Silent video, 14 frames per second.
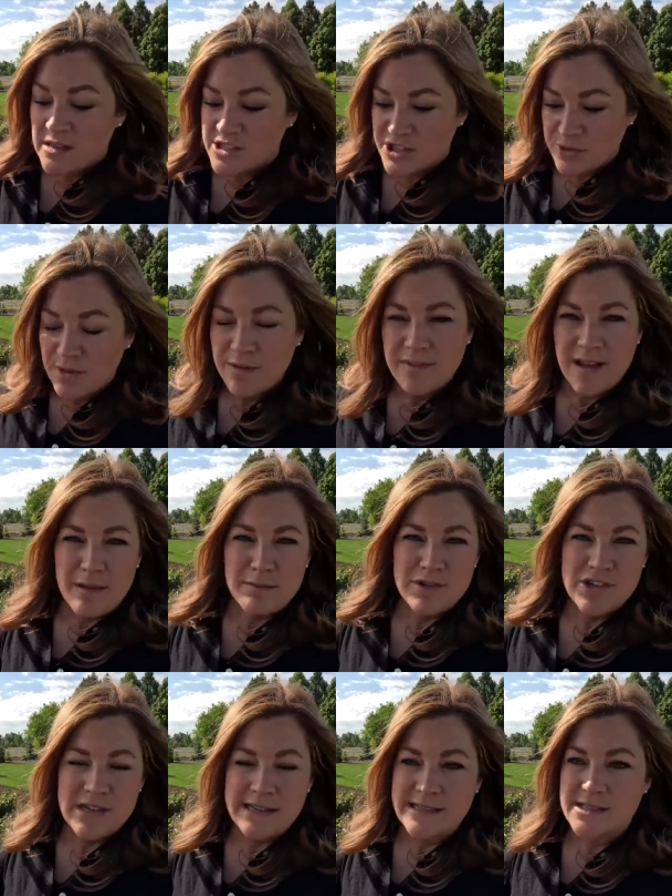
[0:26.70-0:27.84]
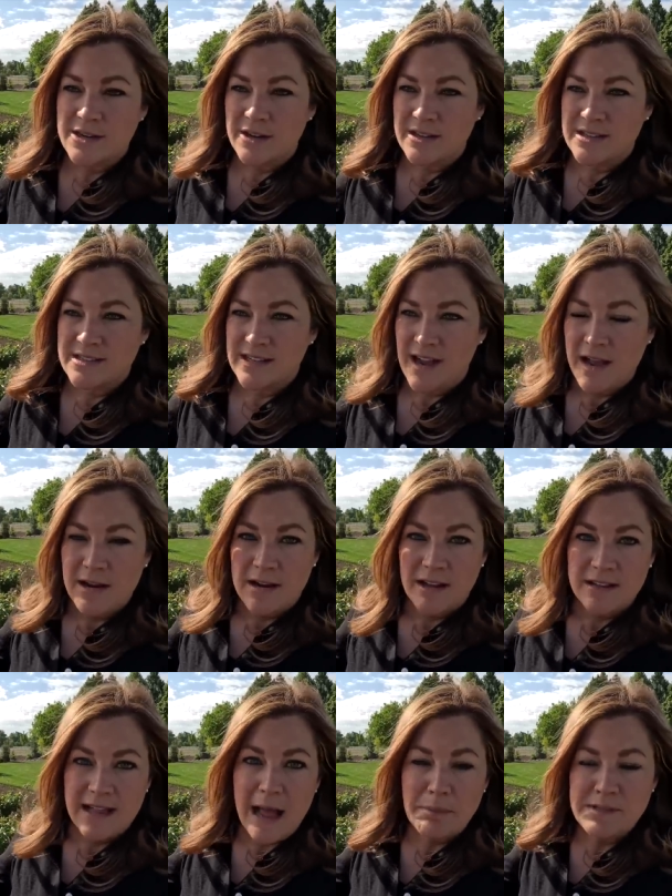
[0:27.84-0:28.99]
two of them just started to kind of
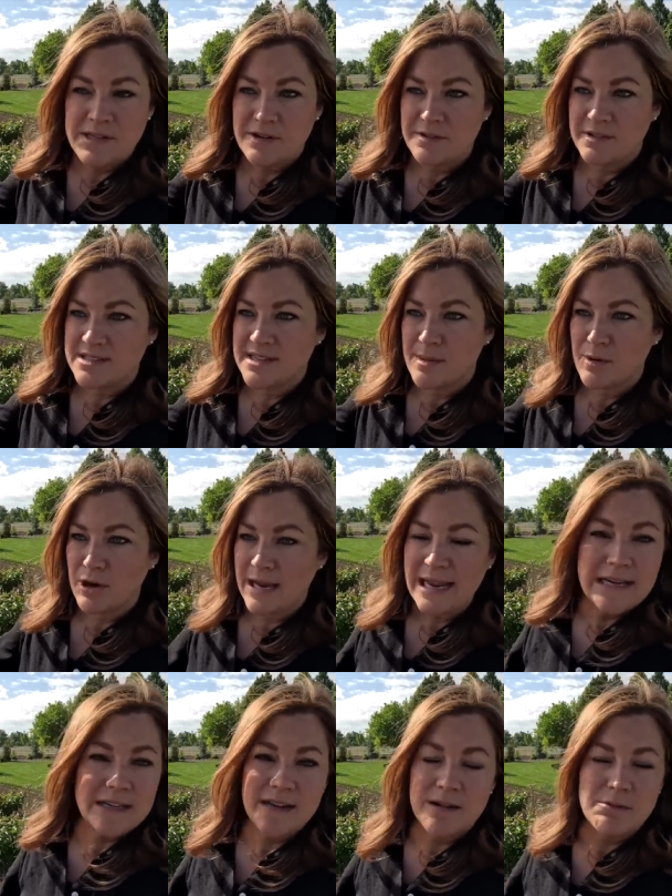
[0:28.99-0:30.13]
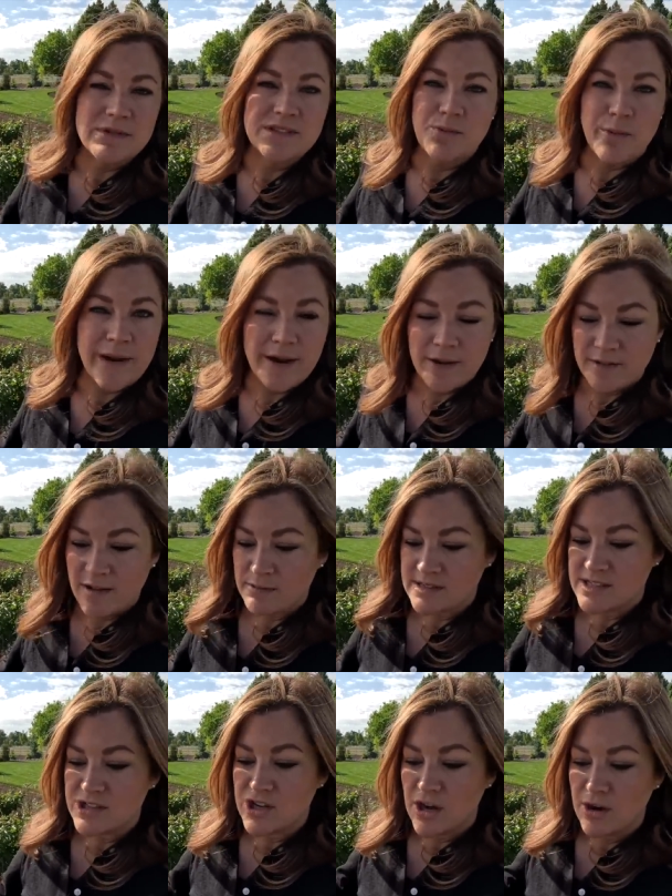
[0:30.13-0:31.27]
collapse under the summer heat. It was weird. There
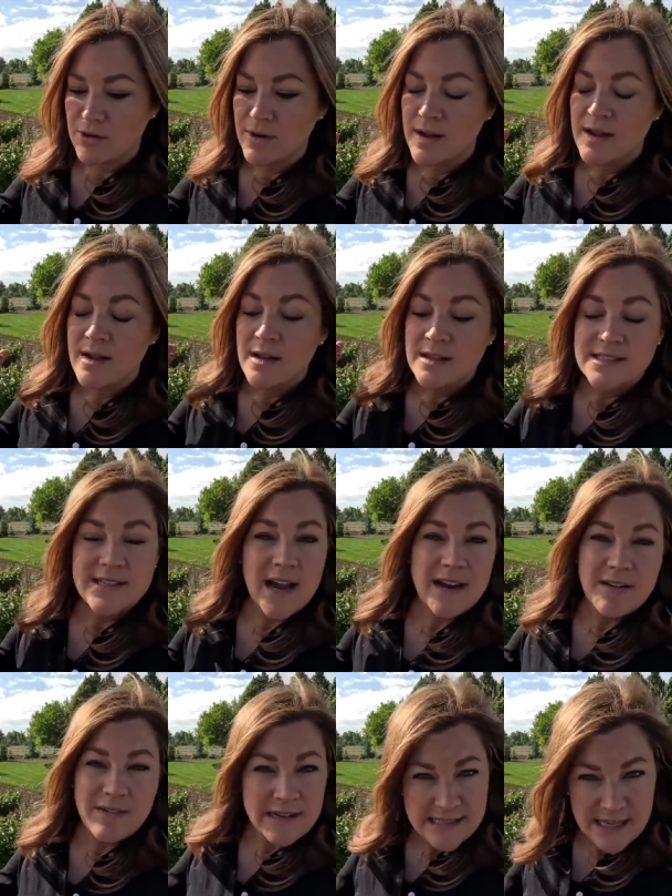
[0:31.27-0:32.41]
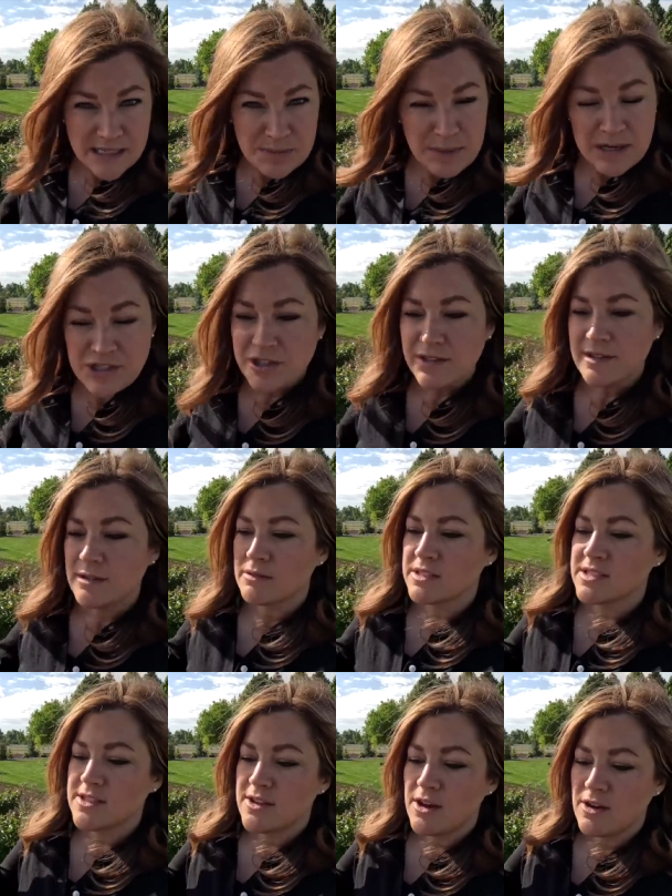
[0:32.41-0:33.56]
was no sign of insect pressure. There
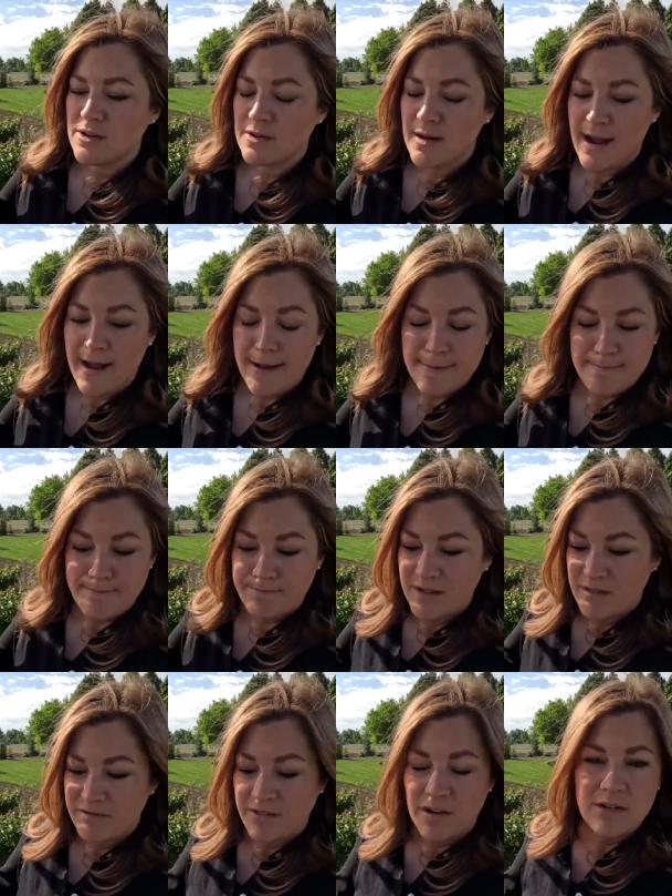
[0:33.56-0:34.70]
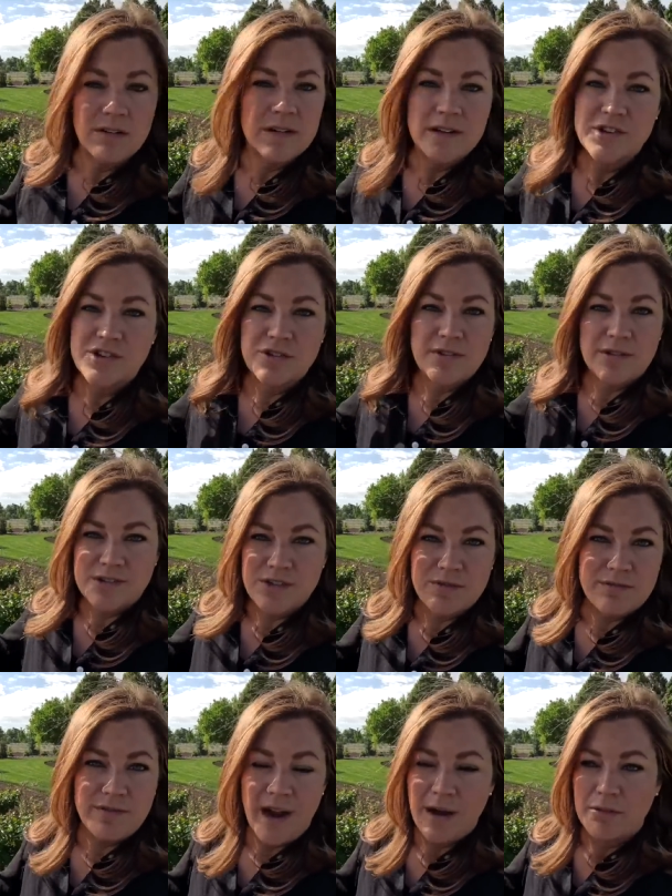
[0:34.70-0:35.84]
was no um, fungal issue. There was no
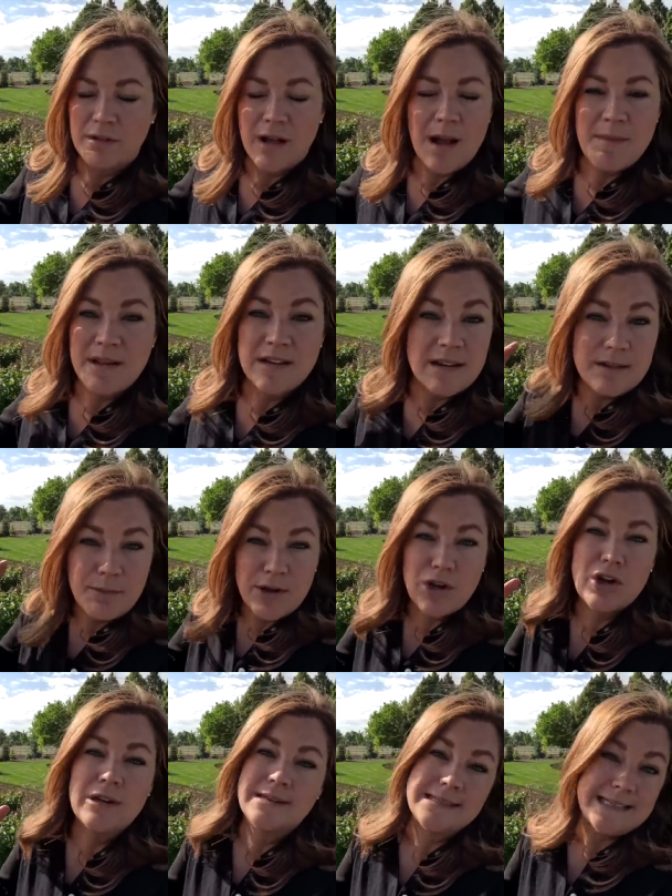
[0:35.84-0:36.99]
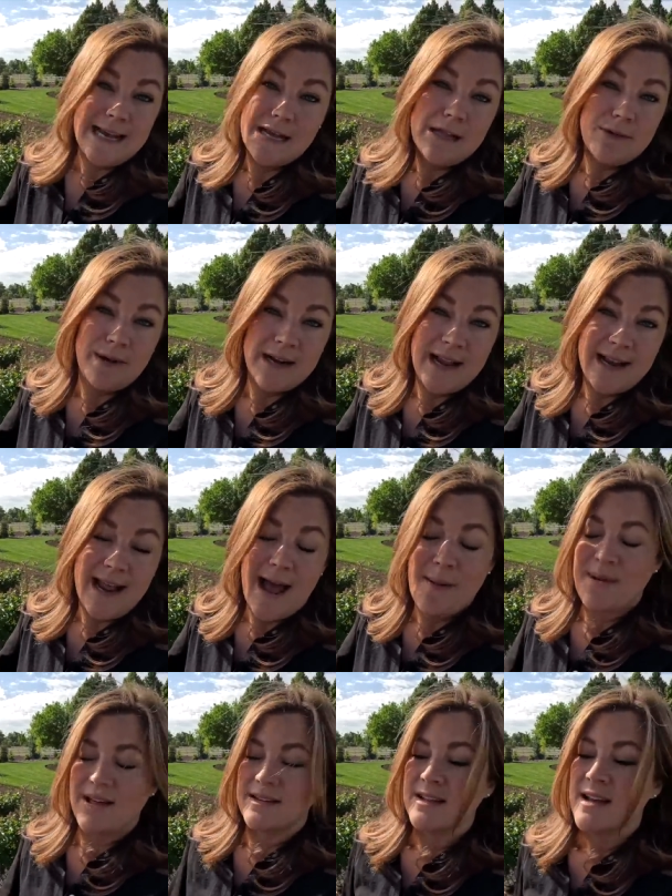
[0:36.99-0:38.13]
viral. I mean, we couldn't tell what had
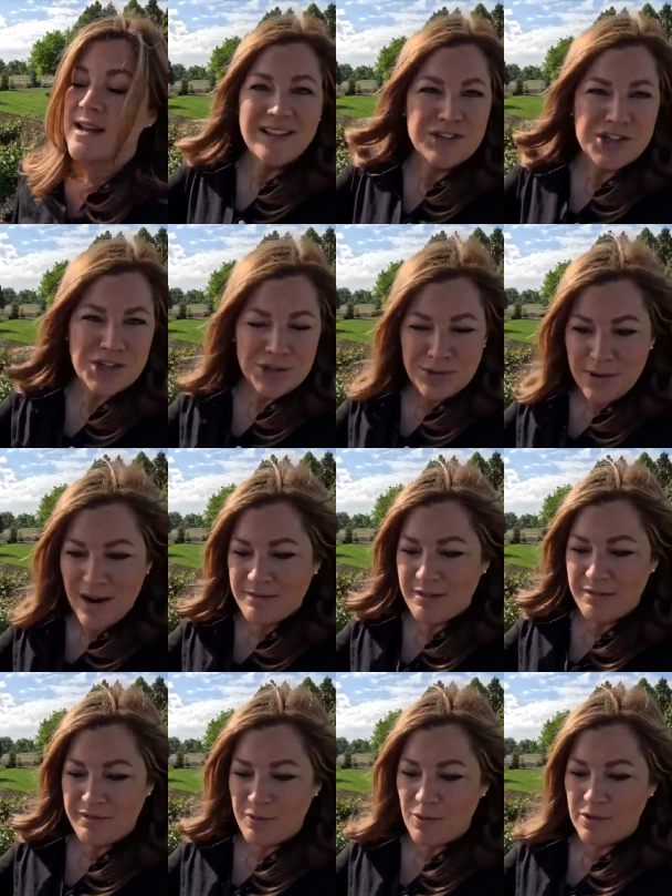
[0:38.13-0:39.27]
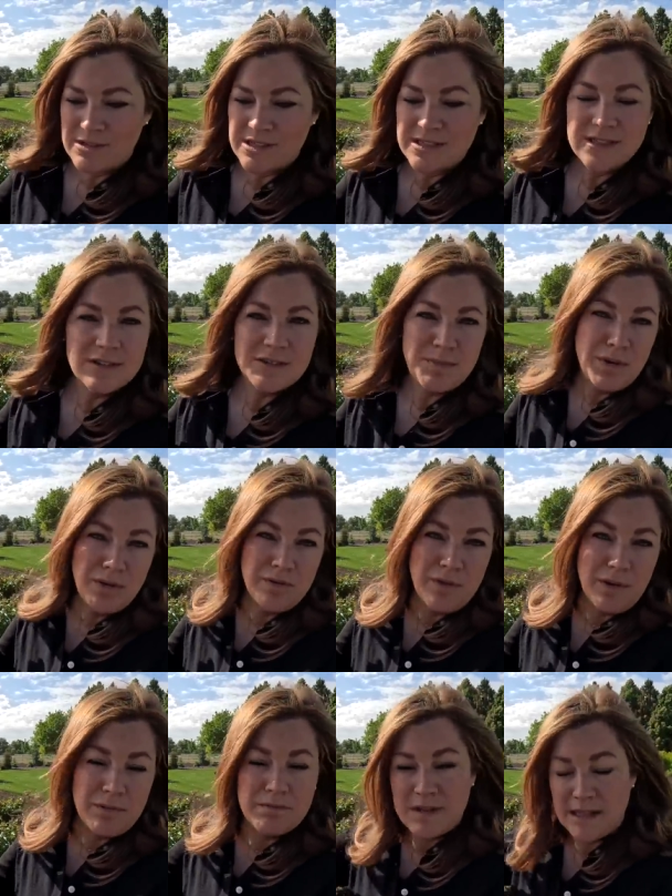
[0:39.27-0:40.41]
happened. And then two of the four just looked
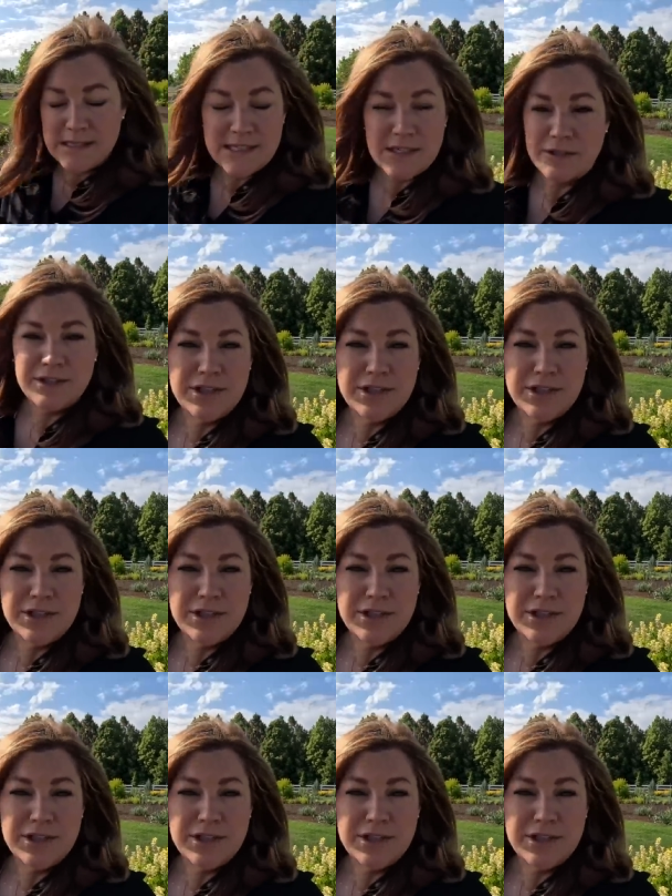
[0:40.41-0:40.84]
beautiful and still